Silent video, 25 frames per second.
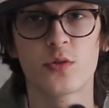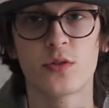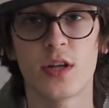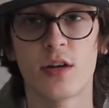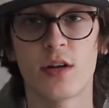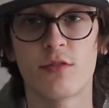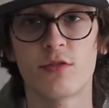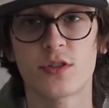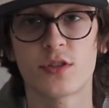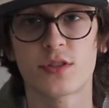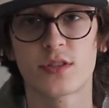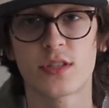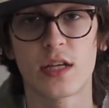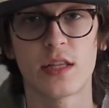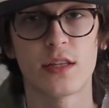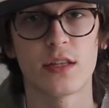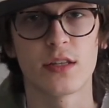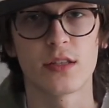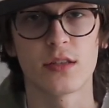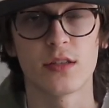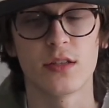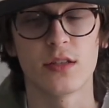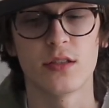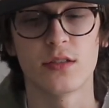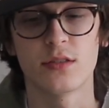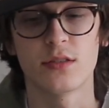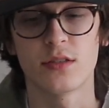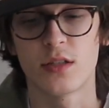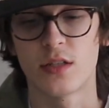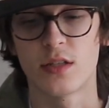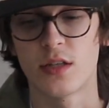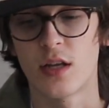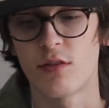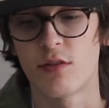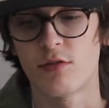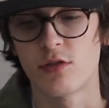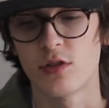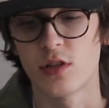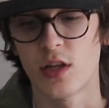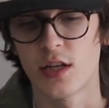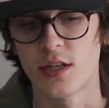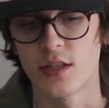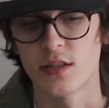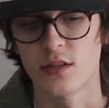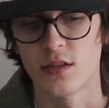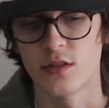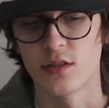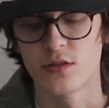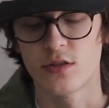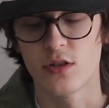never selling these and never
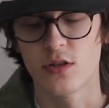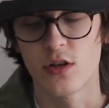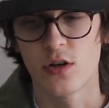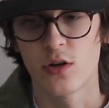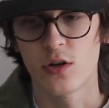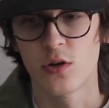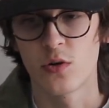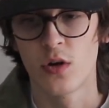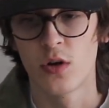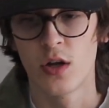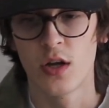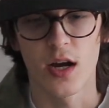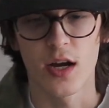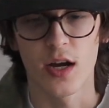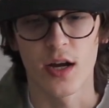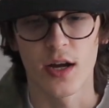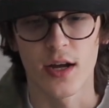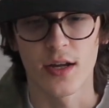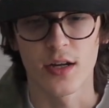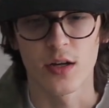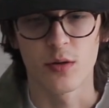letting these go. I